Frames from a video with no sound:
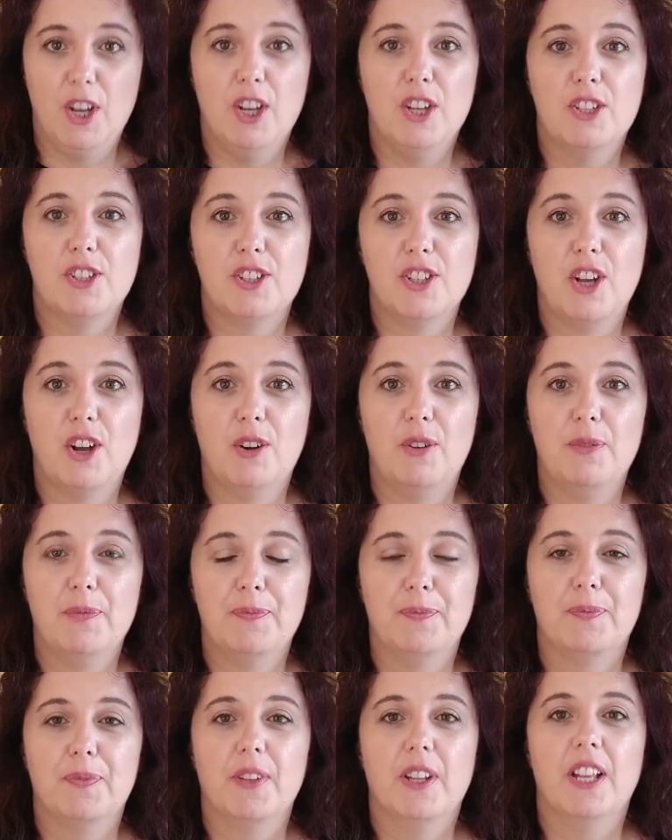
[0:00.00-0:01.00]
So
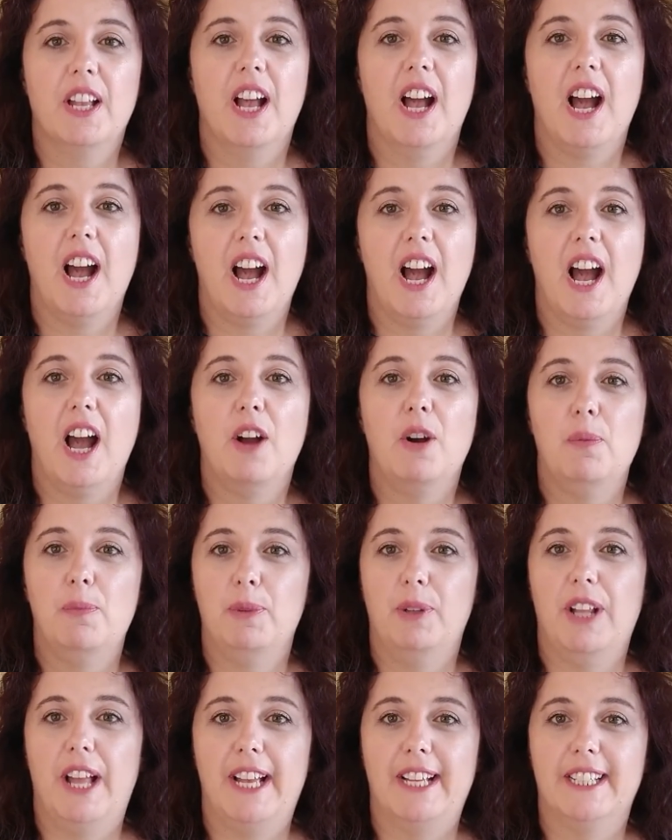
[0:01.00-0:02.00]
I hope
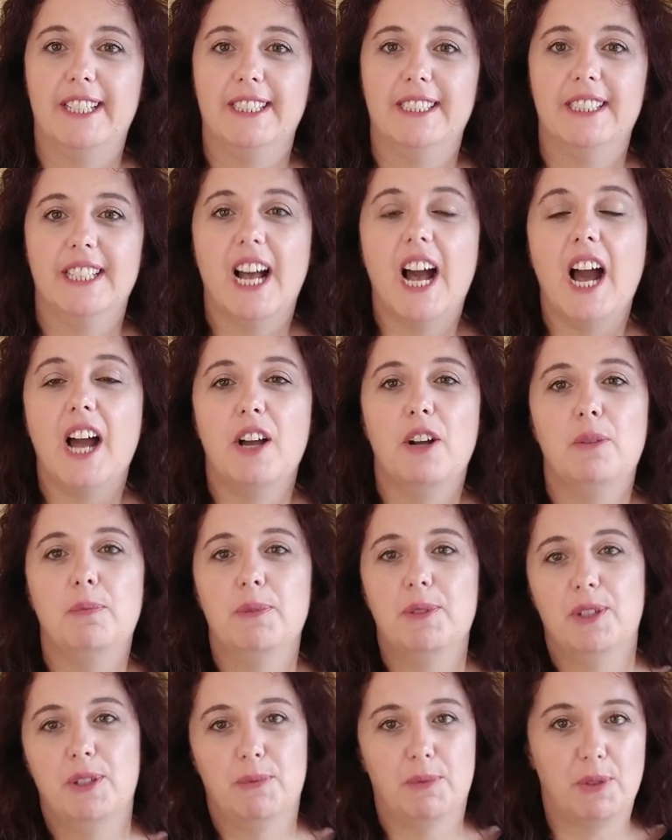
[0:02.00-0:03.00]
you like it. I hope you
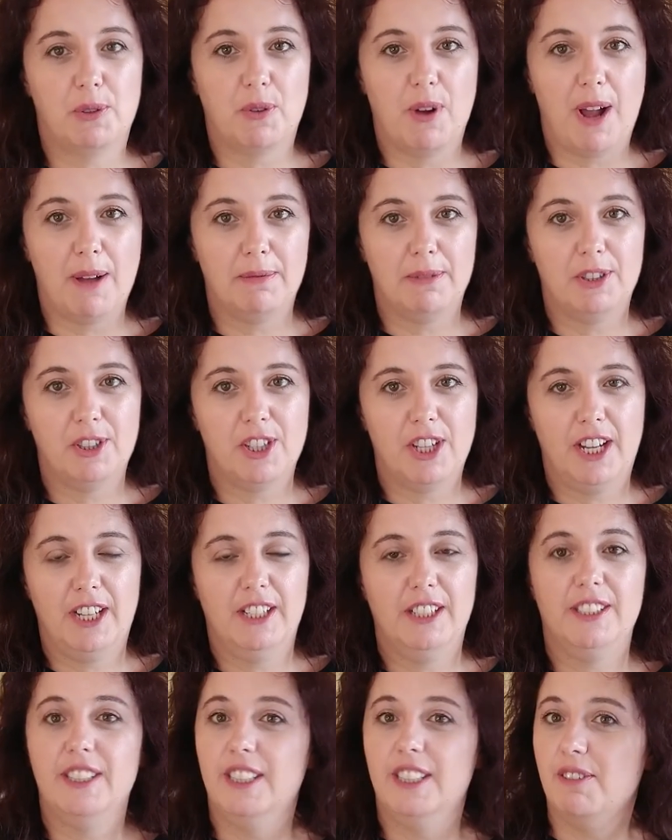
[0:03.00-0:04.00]
subscribe to the
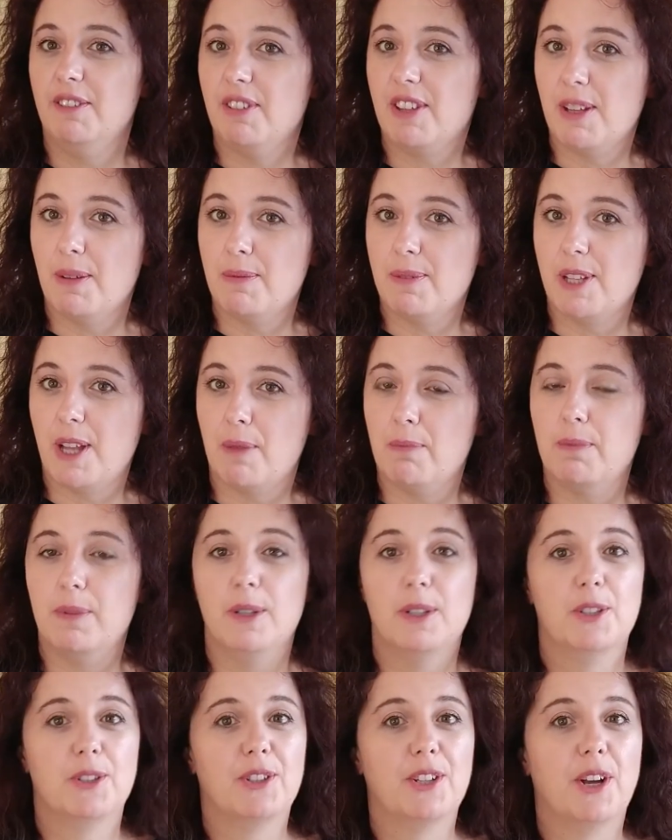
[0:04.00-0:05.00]
channel, leave a thumbs
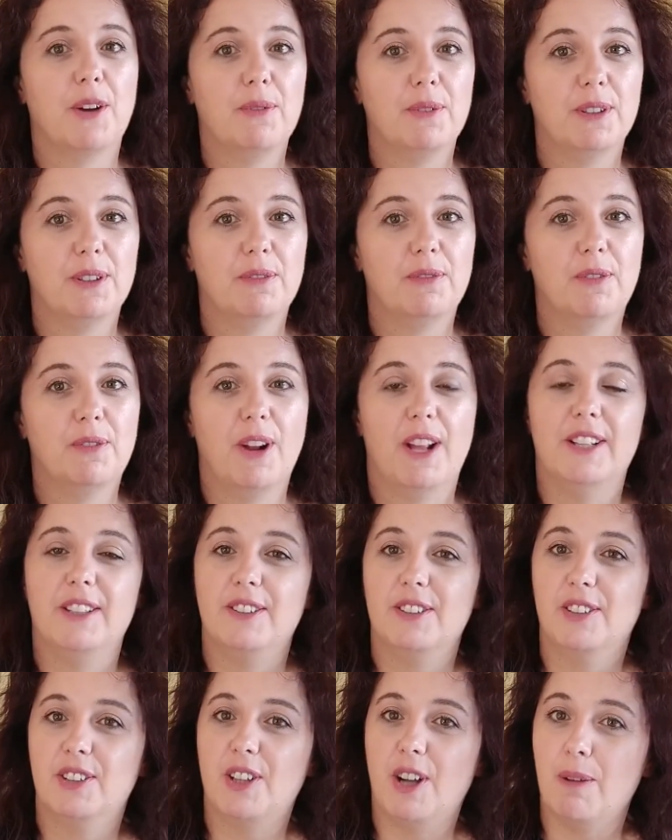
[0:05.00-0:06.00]
up, share with a friend,
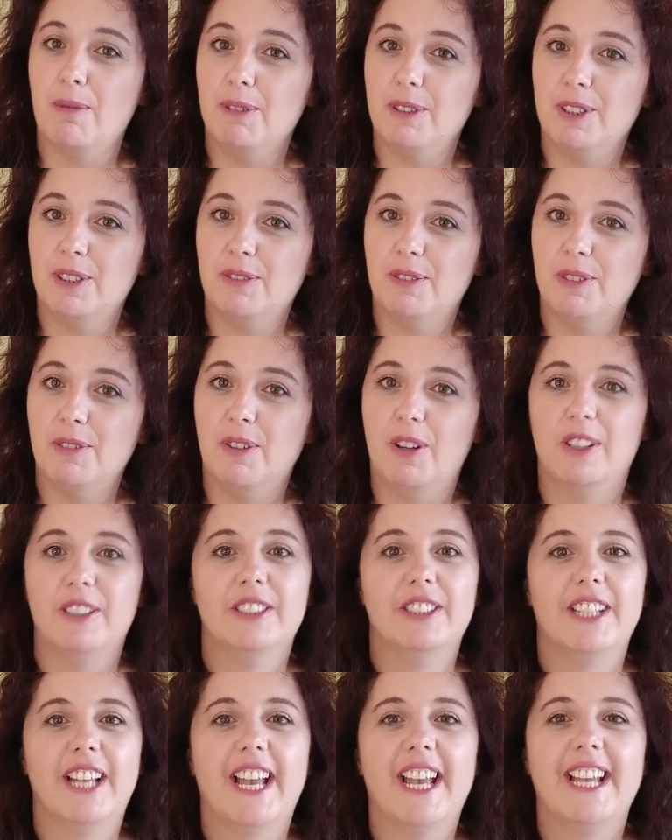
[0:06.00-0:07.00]
comment if you
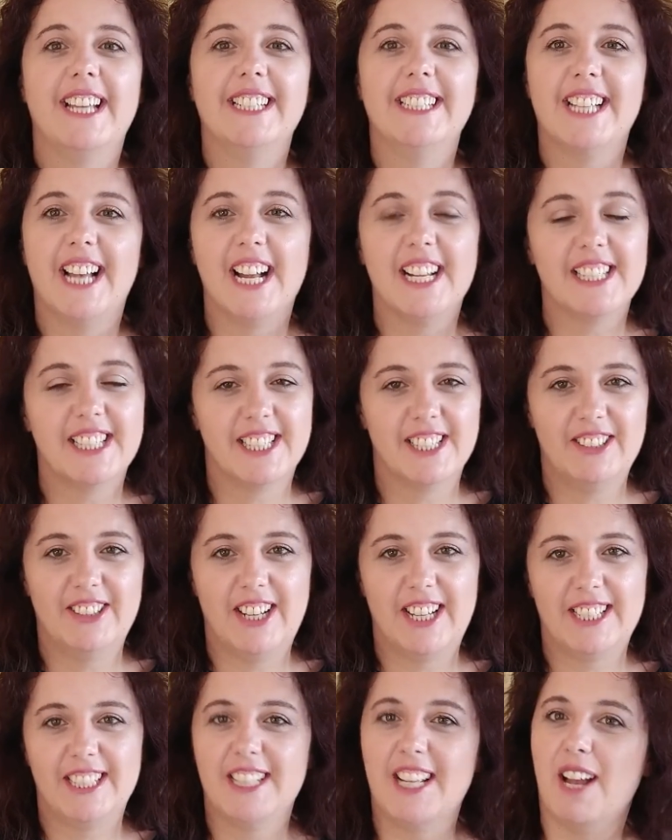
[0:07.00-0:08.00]
want, and I'll see you
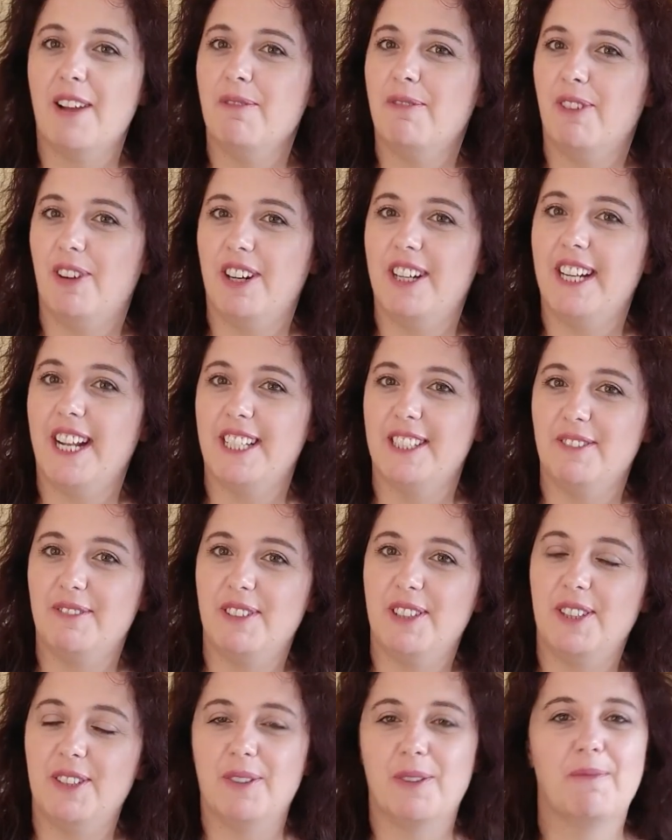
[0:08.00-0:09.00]
next time for another
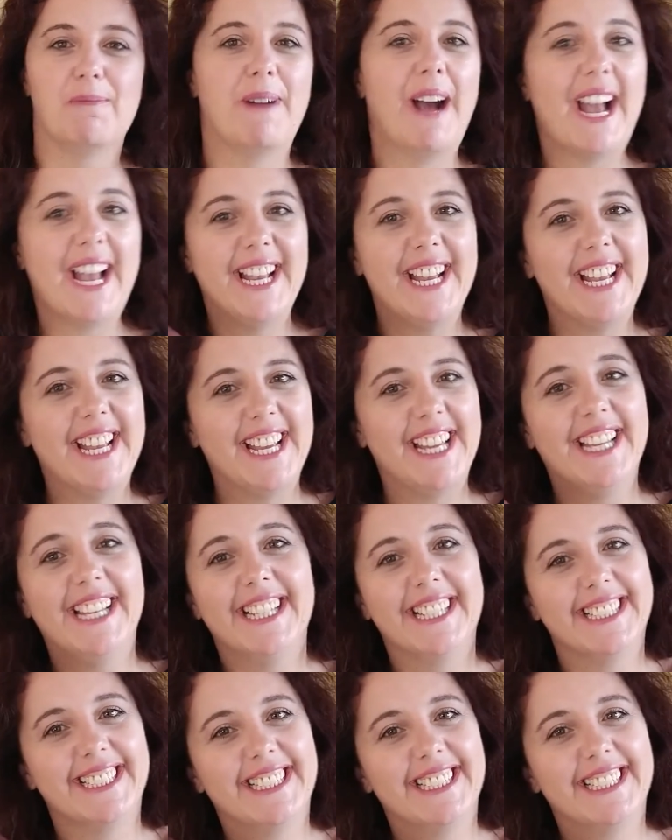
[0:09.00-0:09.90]
video. Bye!